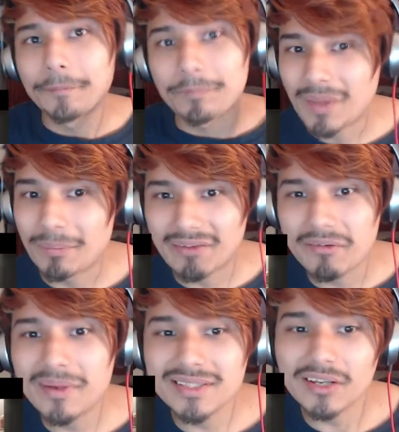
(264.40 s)
But
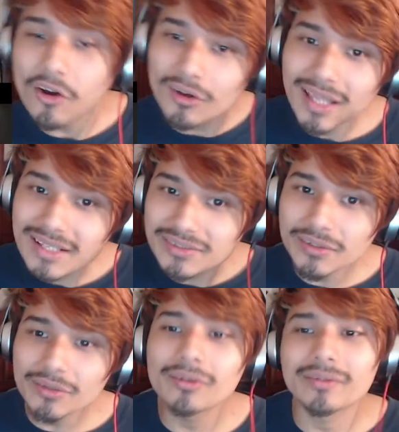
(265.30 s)
everybody's like, "Oh,
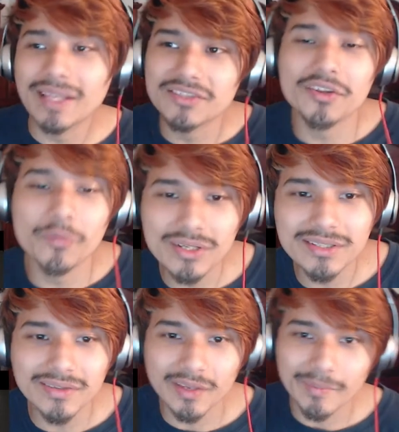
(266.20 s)
Elastigirl," and that's the reason
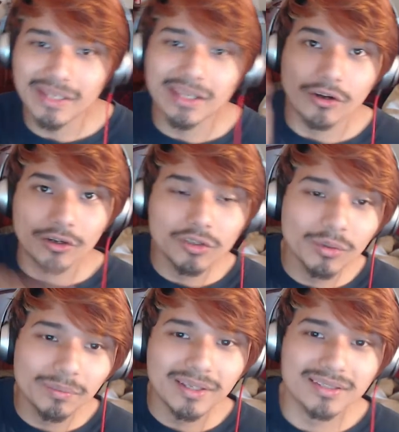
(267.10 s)
they're making her do it
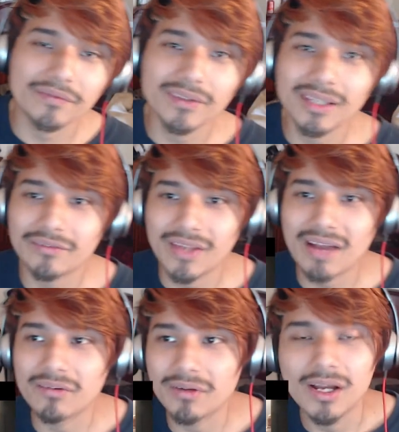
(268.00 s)
because I feel like if you have a